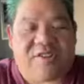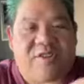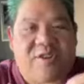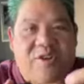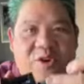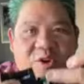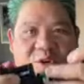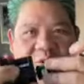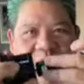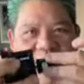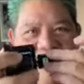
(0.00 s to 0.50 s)

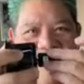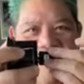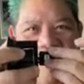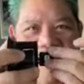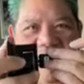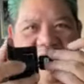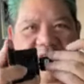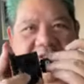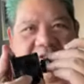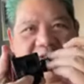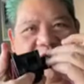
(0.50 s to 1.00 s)
so it
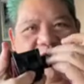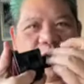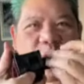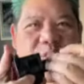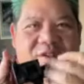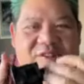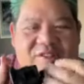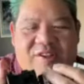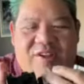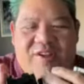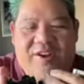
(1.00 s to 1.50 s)
doesn't
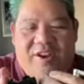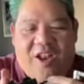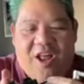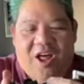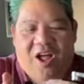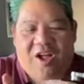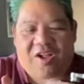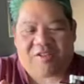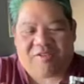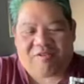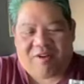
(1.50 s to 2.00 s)
twist
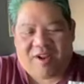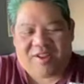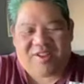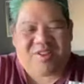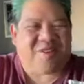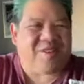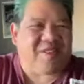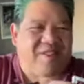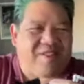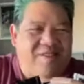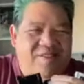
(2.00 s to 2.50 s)
unlocked, right? You
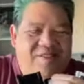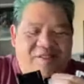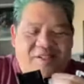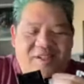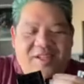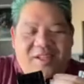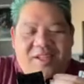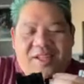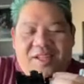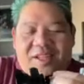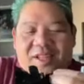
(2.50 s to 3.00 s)
know, that's
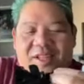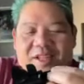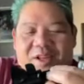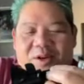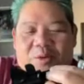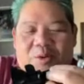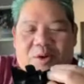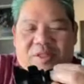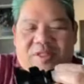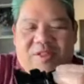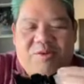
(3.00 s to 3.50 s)

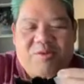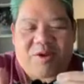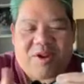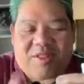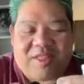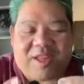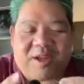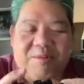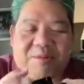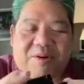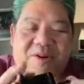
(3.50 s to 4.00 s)
one of the things what I
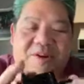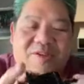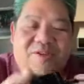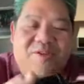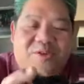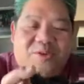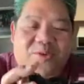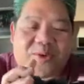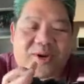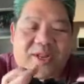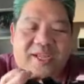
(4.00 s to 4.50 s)
think I'm gonna
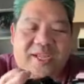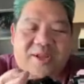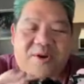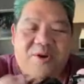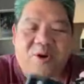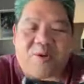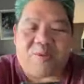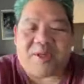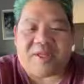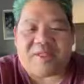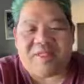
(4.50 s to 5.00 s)
do when I get
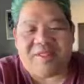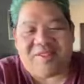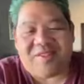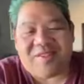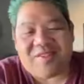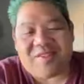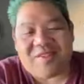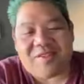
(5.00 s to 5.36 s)
home. Like this